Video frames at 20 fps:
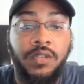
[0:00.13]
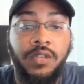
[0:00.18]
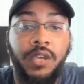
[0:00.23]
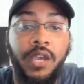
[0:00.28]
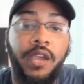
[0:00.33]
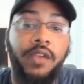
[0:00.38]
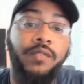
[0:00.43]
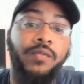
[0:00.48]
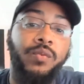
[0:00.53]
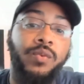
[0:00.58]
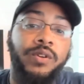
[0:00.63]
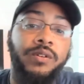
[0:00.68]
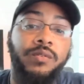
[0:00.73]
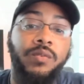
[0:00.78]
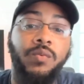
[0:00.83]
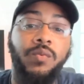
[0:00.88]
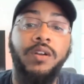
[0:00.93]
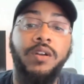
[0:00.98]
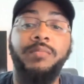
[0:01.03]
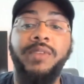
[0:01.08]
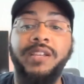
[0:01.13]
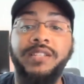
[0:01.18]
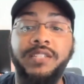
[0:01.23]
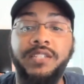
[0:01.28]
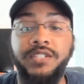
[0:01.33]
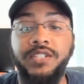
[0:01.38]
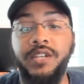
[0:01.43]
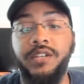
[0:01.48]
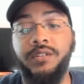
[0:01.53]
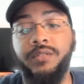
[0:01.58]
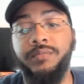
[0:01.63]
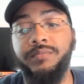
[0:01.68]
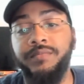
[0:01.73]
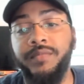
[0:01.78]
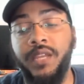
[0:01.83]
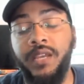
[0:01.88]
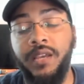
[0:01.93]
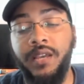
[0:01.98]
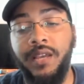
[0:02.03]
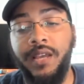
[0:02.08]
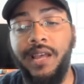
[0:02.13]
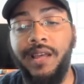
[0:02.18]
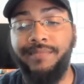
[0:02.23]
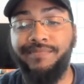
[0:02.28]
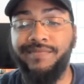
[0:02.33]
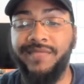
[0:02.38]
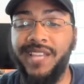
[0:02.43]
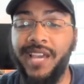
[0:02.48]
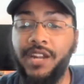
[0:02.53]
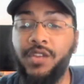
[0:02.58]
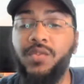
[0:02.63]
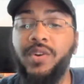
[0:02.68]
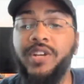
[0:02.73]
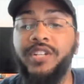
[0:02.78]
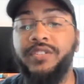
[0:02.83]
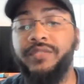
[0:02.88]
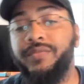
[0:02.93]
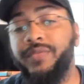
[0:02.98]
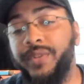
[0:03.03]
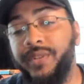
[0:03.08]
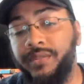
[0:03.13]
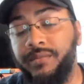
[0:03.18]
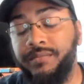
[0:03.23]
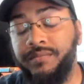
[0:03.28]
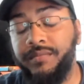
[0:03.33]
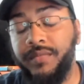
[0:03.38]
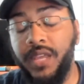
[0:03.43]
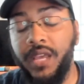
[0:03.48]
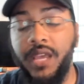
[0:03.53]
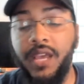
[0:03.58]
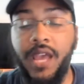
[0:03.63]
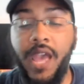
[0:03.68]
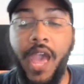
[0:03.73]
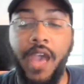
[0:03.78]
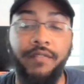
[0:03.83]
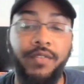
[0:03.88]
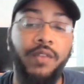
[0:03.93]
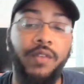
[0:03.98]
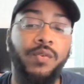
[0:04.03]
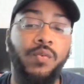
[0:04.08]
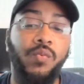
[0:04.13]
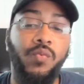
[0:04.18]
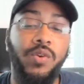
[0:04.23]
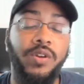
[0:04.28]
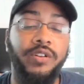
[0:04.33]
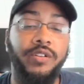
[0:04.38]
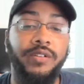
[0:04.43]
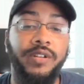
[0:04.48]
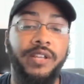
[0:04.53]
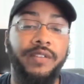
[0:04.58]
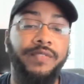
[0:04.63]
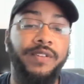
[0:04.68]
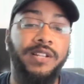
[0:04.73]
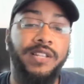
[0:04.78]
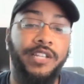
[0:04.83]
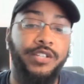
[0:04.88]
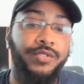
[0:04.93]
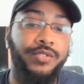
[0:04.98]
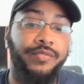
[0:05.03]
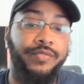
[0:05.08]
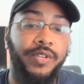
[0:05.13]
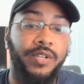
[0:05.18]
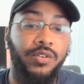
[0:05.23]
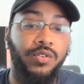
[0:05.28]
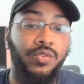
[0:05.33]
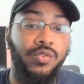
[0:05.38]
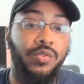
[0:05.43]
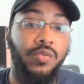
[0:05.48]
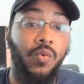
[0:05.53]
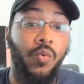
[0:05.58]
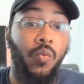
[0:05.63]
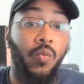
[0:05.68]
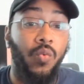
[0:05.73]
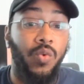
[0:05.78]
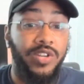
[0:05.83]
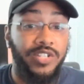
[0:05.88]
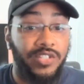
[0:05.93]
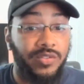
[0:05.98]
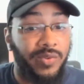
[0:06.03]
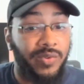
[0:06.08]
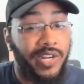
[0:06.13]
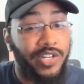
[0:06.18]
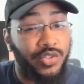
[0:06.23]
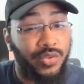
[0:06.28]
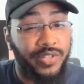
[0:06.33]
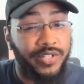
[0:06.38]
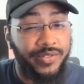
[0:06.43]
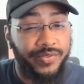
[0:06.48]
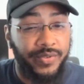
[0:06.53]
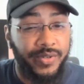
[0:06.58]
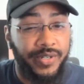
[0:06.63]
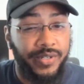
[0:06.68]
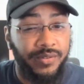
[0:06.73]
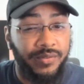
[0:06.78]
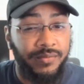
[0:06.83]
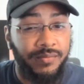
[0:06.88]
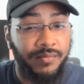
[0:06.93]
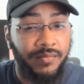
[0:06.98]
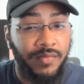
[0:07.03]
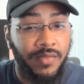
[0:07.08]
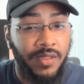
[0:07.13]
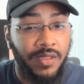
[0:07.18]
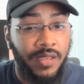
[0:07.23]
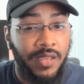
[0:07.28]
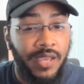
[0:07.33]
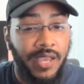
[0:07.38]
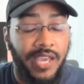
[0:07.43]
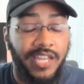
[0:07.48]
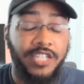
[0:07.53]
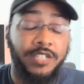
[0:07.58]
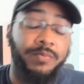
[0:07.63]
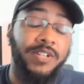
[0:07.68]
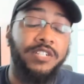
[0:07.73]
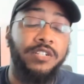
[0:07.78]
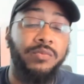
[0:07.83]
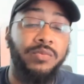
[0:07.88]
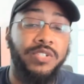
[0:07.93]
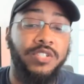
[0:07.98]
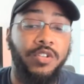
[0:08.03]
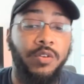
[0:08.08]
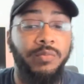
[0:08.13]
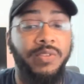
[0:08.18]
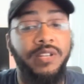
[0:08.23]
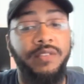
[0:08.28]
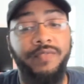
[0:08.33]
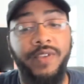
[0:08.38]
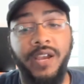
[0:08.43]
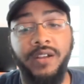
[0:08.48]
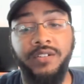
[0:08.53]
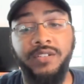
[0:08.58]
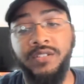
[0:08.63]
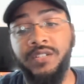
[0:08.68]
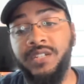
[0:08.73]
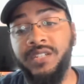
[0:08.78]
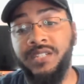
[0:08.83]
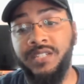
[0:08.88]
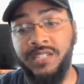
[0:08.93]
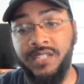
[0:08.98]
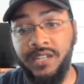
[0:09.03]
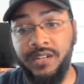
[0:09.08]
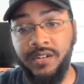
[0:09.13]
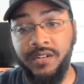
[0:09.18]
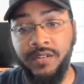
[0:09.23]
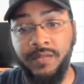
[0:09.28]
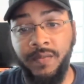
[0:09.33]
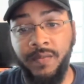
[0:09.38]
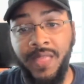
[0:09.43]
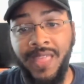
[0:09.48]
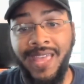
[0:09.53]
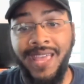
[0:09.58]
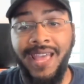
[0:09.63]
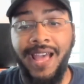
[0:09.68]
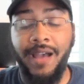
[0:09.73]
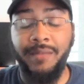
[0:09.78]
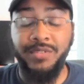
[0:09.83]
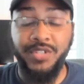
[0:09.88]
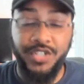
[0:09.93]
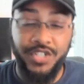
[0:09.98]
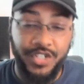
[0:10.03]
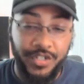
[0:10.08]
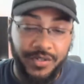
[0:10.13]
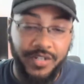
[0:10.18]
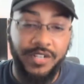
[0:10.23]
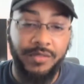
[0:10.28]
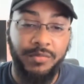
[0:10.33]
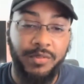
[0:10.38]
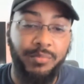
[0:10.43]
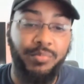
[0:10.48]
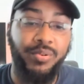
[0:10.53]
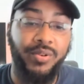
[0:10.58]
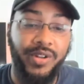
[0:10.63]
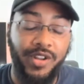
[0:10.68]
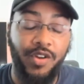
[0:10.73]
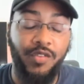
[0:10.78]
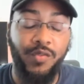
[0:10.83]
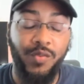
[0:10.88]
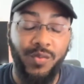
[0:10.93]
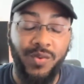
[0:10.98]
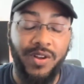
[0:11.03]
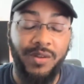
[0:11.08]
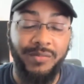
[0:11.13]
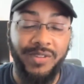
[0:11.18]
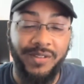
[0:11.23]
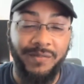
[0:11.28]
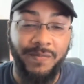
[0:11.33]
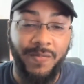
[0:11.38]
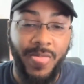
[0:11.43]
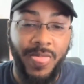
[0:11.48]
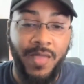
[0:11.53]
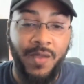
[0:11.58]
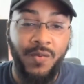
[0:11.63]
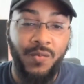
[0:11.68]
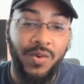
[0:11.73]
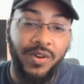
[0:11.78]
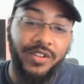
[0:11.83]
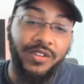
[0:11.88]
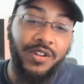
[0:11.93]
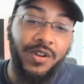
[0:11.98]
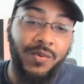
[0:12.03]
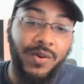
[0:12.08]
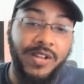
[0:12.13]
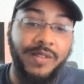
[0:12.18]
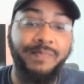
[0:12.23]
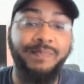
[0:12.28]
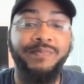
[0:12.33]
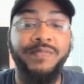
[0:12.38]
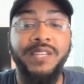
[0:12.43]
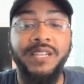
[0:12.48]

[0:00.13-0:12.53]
Hey everyone, welcome back to the channel. Got a question for you. Have you ever wondered if an electric vehicle was the right choice for you? And especially with so many factors to consider, I'm sure it can be pretty overwhelming. Well, you know what?